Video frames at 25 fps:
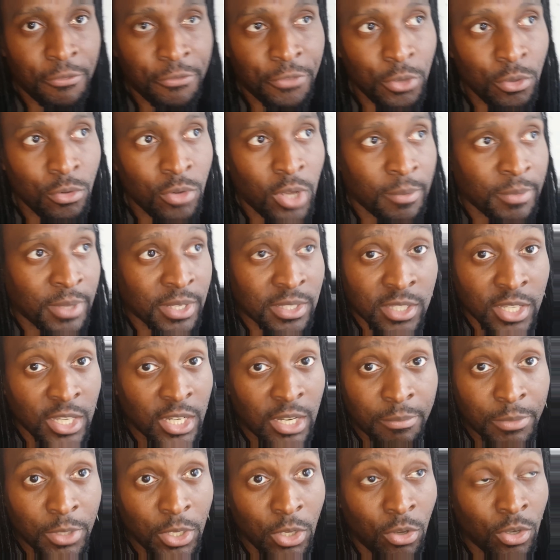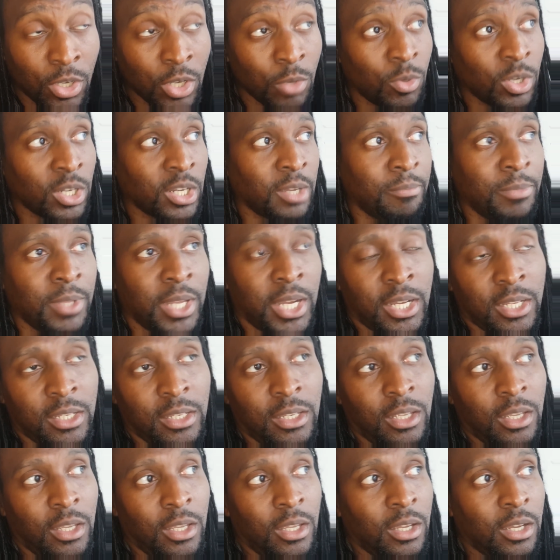few. I'm not saying I'm the only one. I'm not.
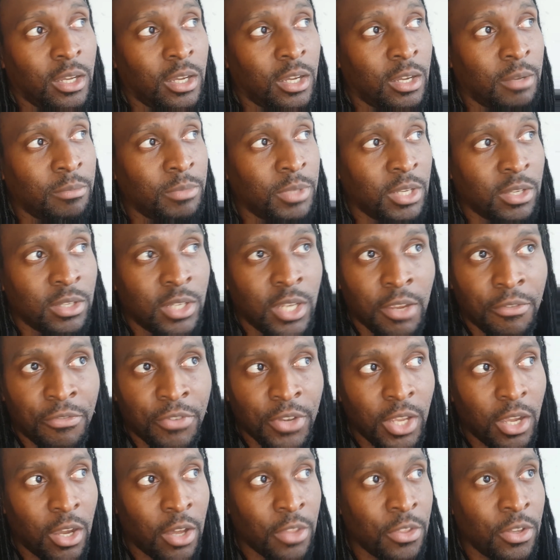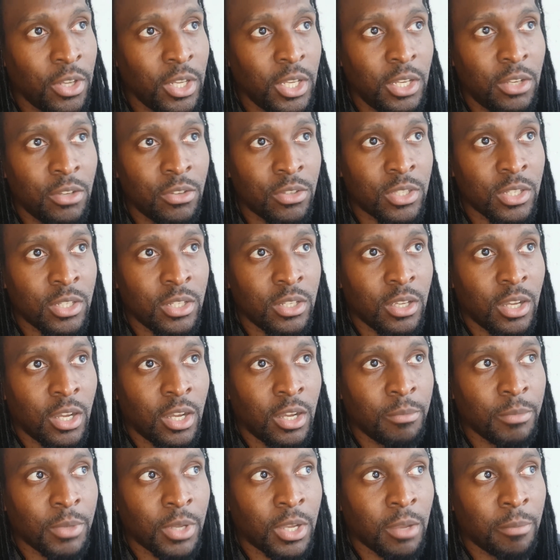There are definitely other leaders in
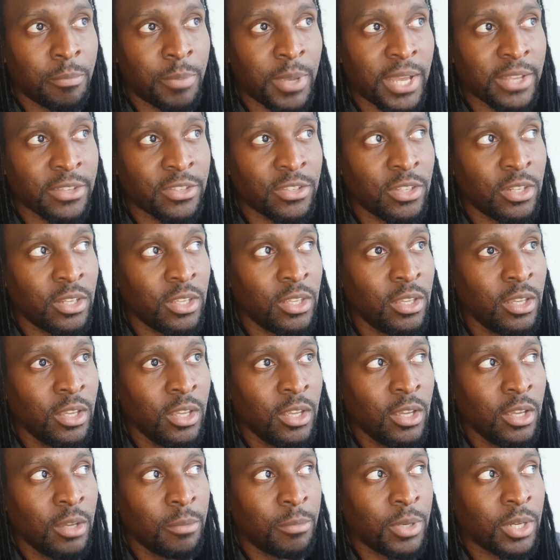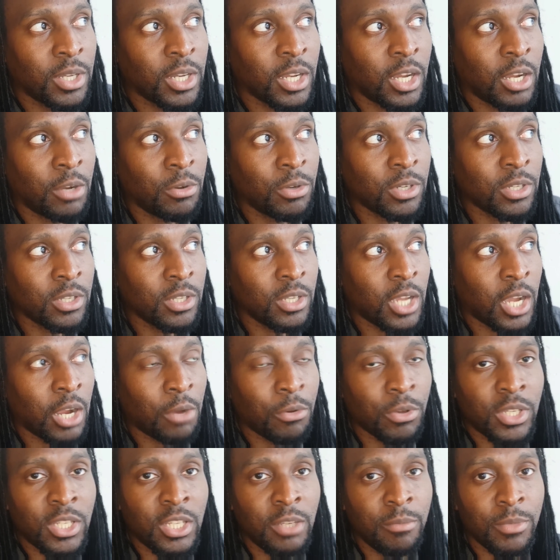the capacity, but
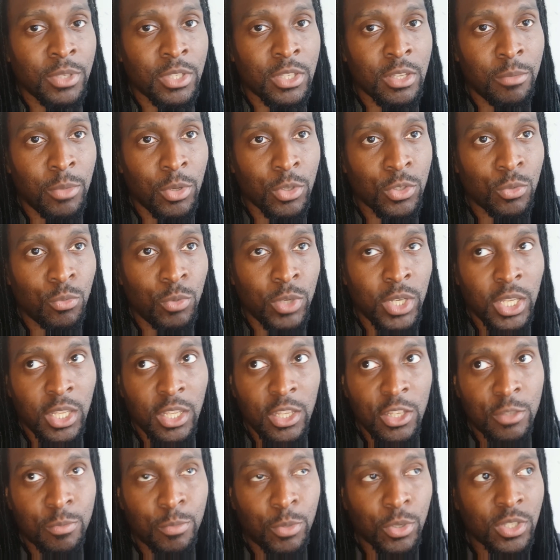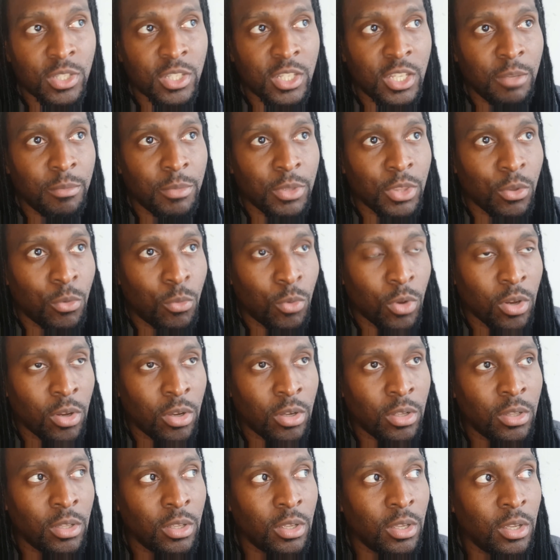our team is the most winning esports team in the
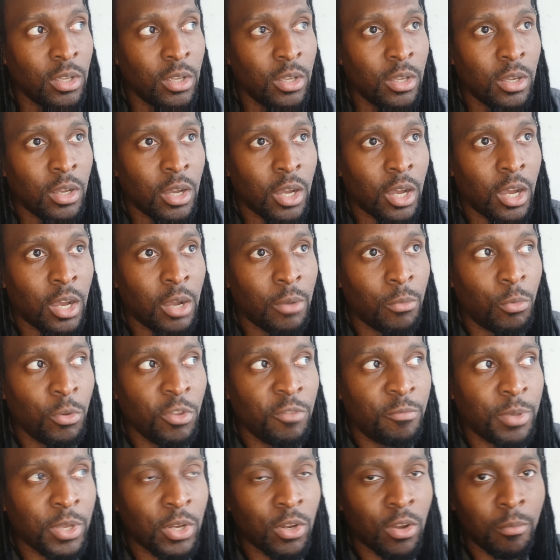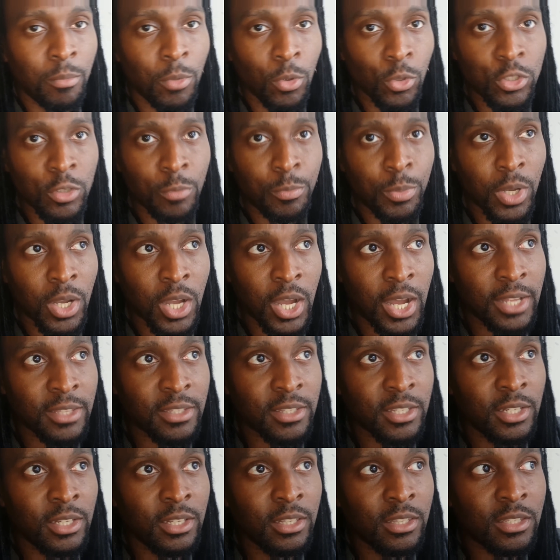world. We've been on multiple
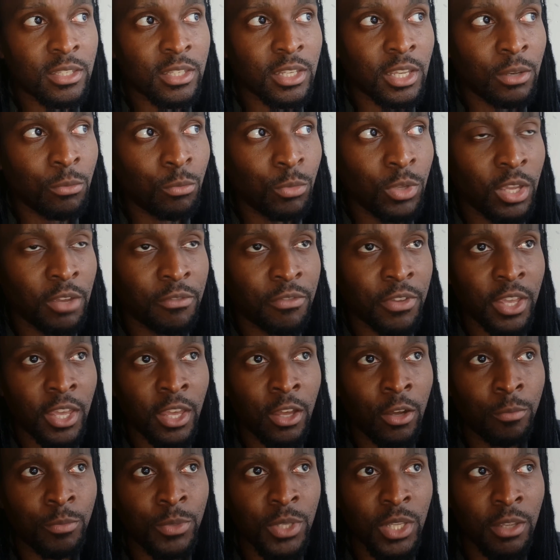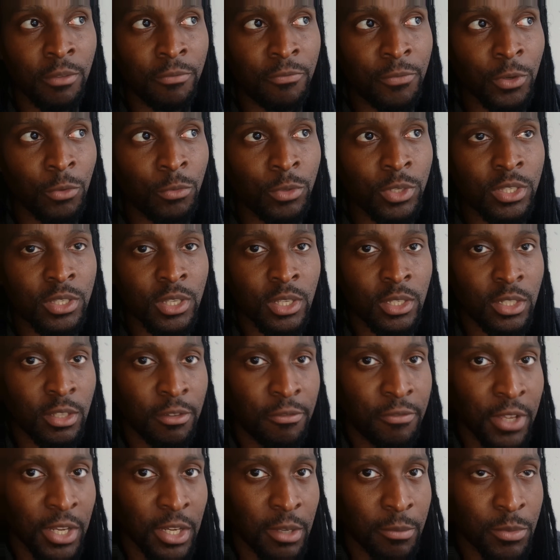continents, and we have helped influence and
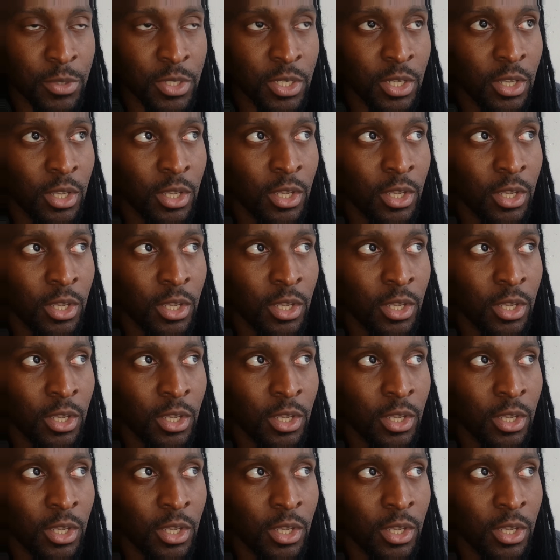developed